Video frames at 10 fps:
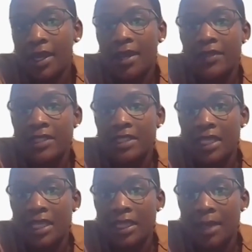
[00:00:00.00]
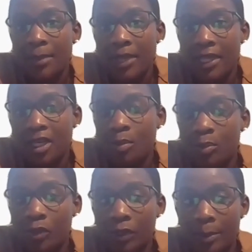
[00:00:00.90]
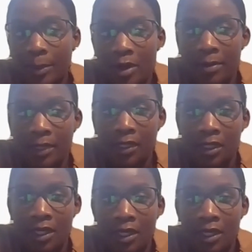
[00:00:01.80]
of the 10 that make up Bulleit bourbon.